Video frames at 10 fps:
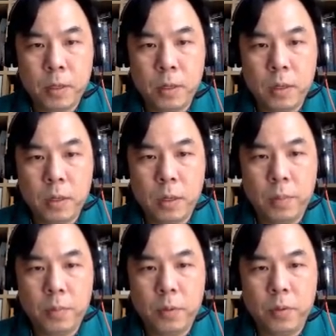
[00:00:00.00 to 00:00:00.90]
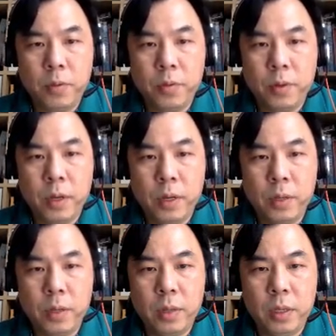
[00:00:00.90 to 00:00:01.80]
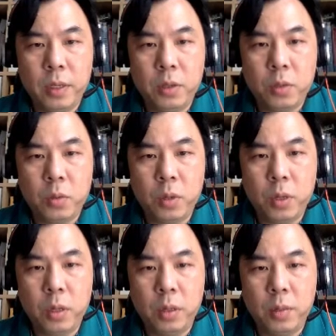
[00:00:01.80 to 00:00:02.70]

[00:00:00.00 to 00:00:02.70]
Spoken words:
8.5 p square,